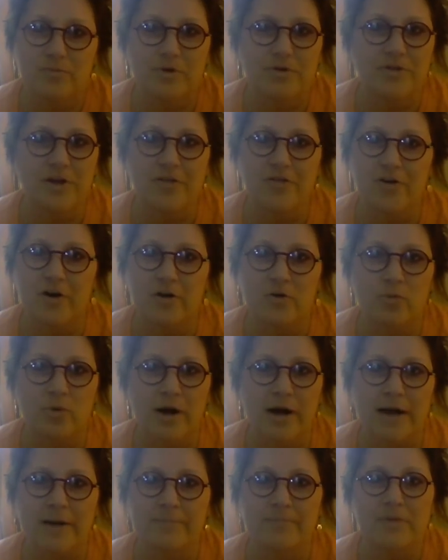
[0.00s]
put that thought
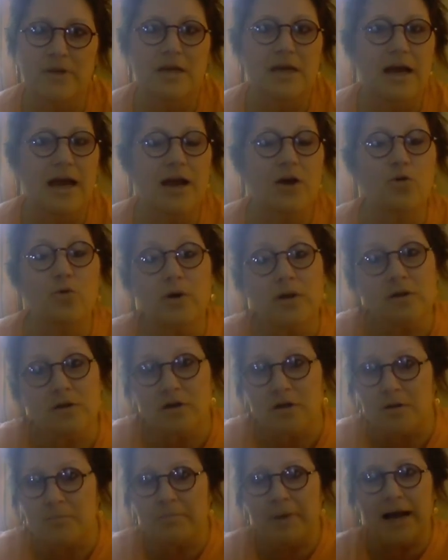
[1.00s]
away and quit
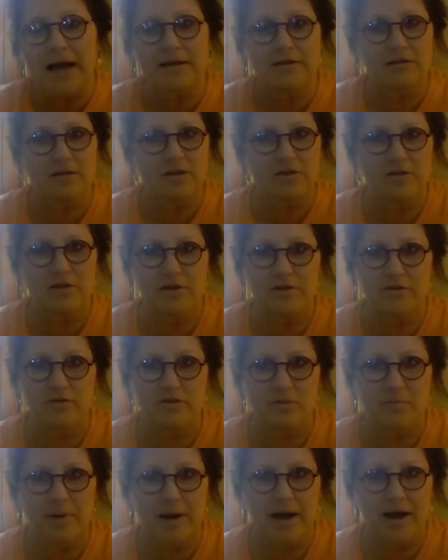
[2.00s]
looking back to the things of
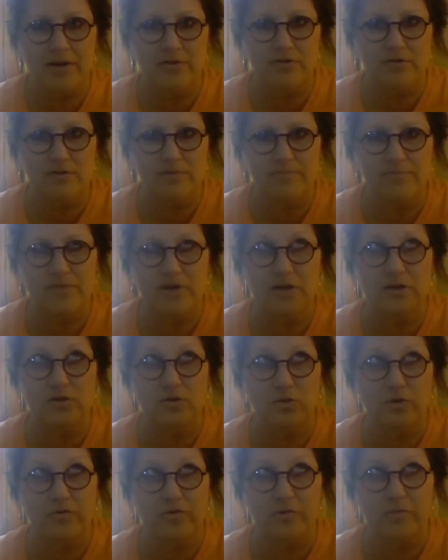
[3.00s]
the past. Thank you,
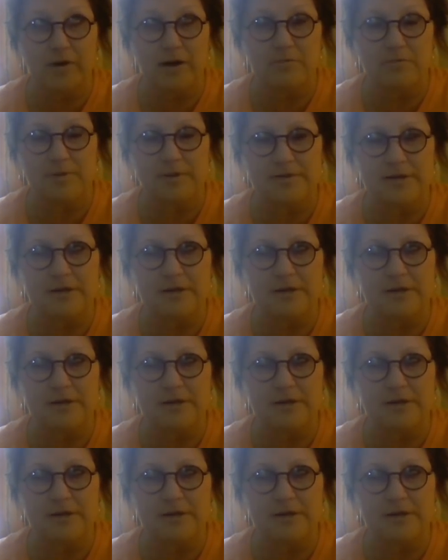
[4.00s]
Lord, for reminding me about